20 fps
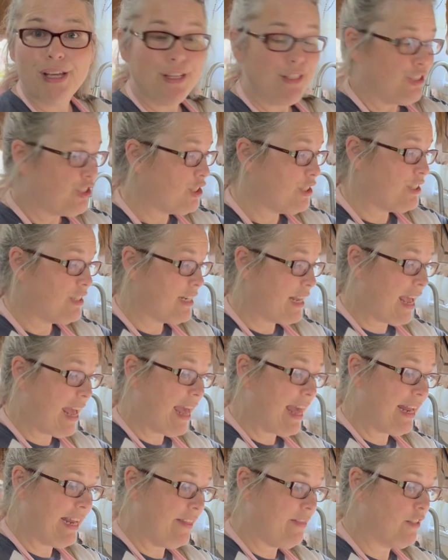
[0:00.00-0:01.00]
Just
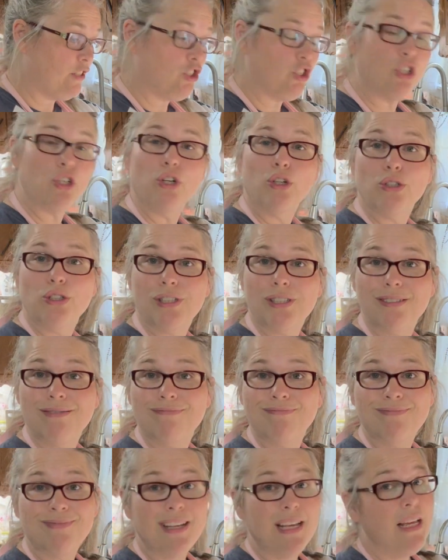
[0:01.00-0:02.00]
add in the sugars
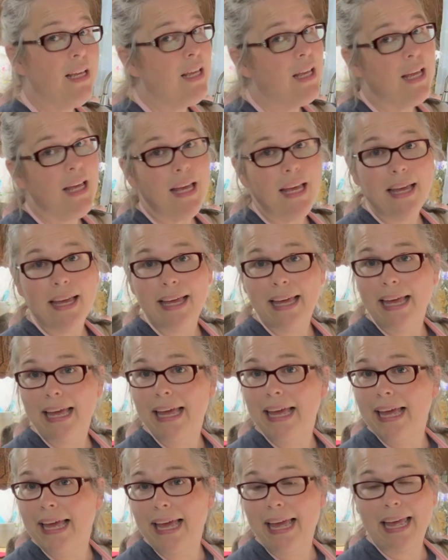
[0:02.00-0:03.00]

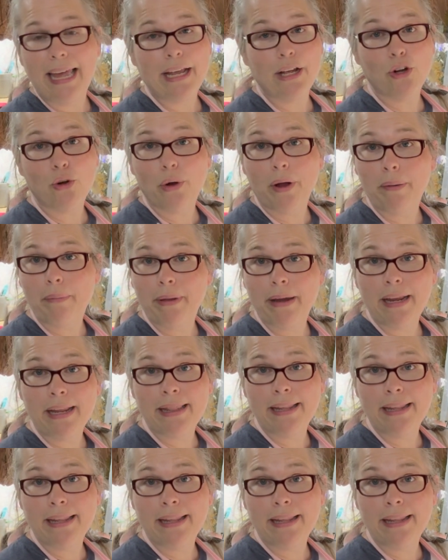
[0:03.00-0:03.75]
and cream it in